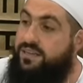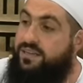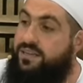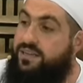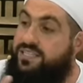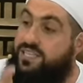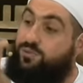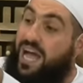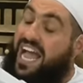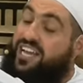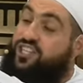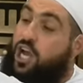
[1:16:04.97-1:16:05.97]
says to
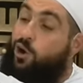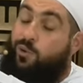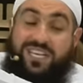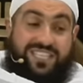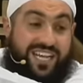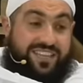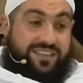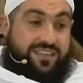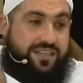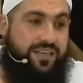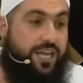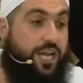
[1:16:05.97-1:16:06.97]
Aisha, Who is it?
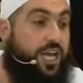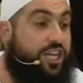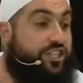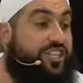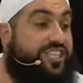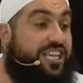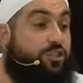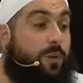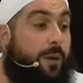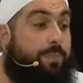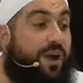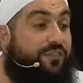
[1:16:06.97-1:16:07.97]
She says to
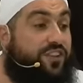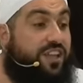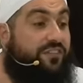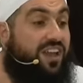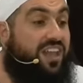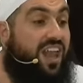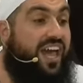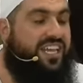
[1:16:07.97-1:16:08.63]
my Prophet of Allah,